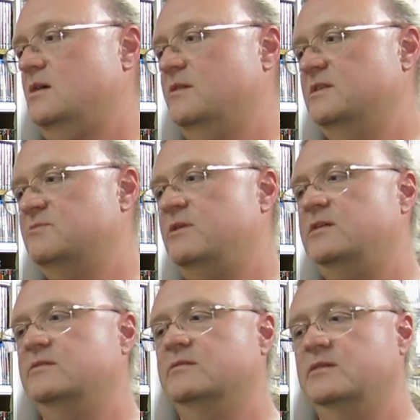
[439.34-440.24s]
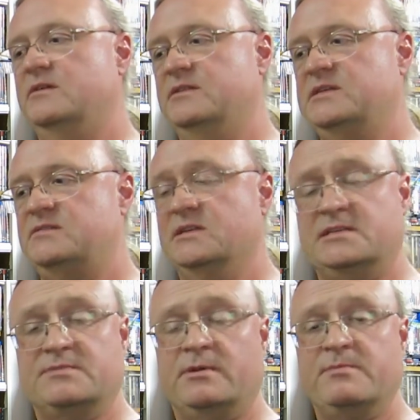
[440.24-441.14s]
This one, this
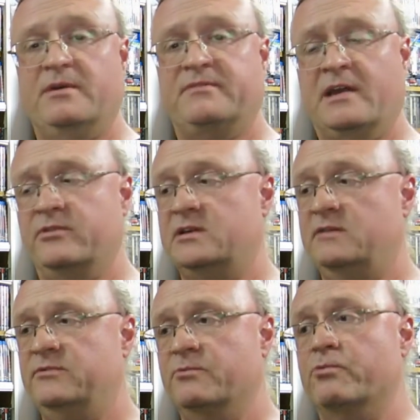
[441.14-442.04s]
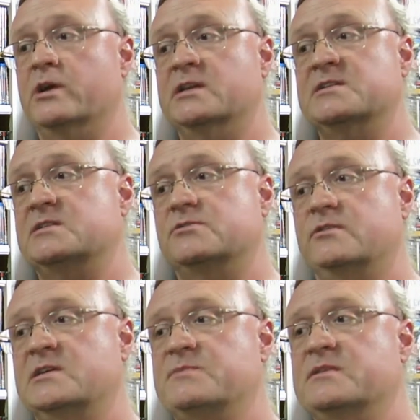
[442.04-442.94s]
is probably my favourite cover. It really just
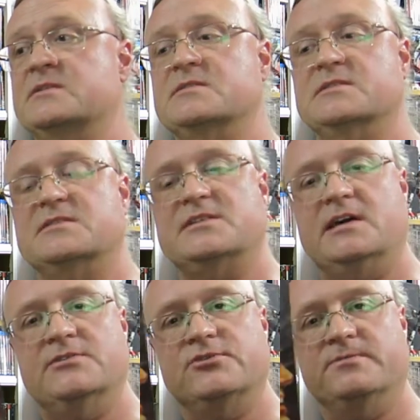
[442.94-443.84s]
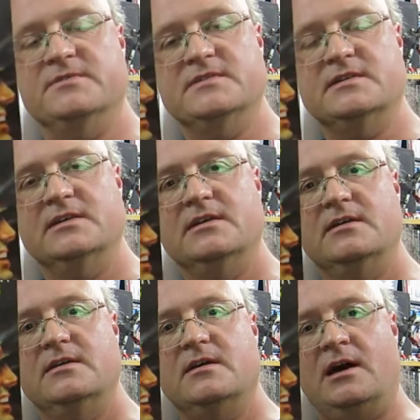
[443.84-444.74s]
intrigues me. This is the Star Droppers.
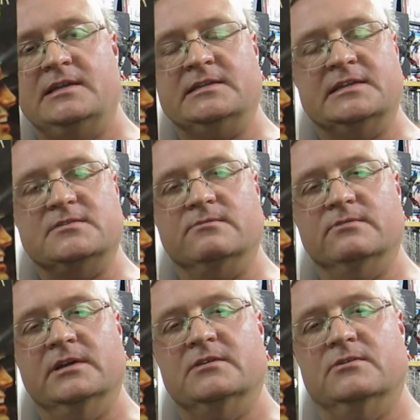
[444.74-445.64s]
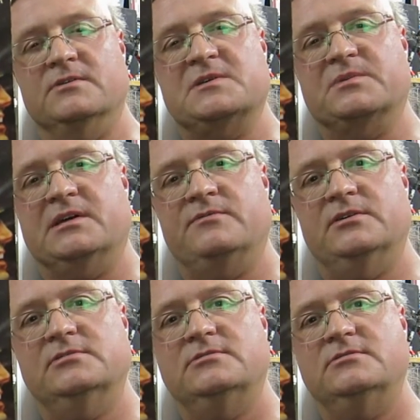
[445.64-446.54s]
I think that's a really awesome cover.
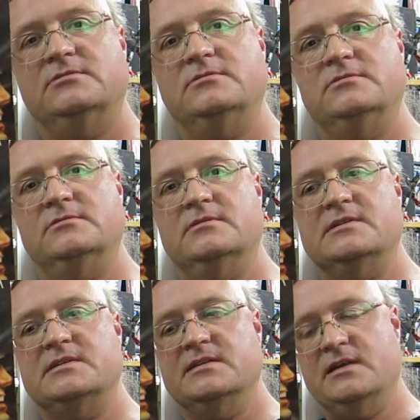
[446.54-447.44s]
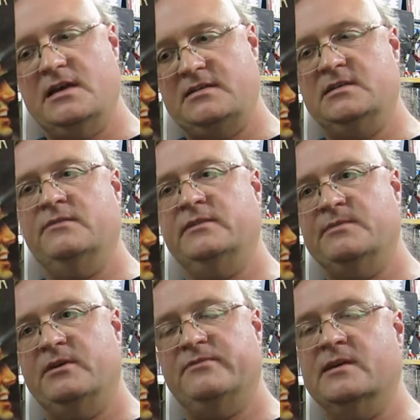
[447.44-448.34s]
Definitely
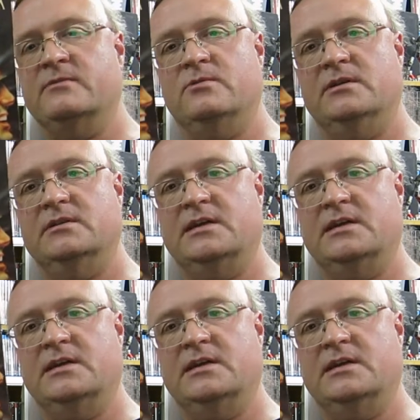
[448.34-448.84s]
my favourite one.